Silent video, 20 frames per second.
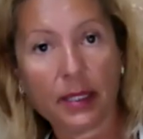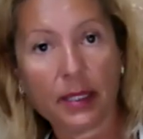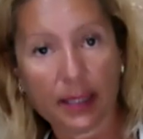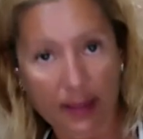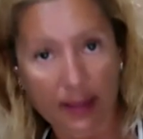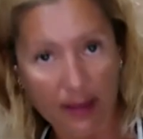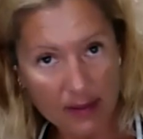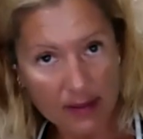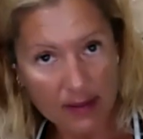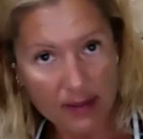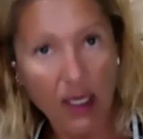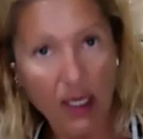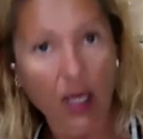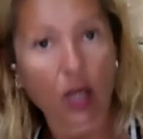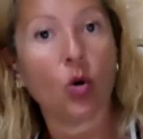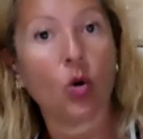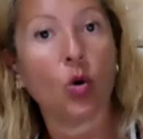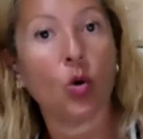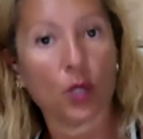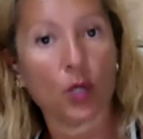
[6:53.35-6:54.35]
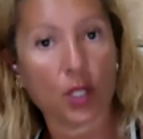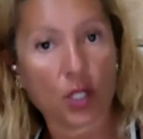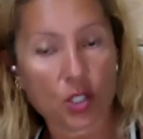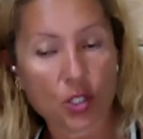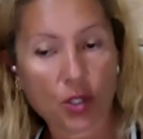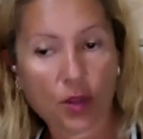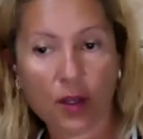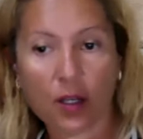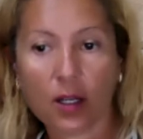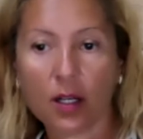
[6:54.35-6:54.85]
is according to
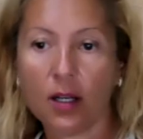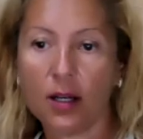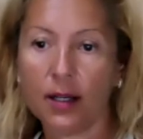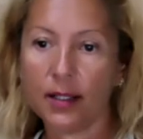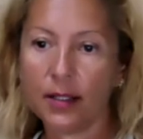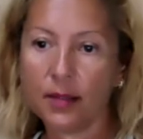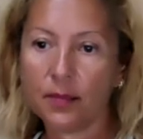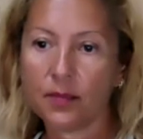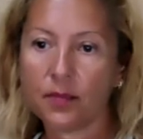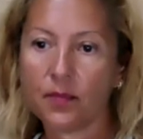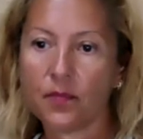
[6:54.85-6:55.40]
the client.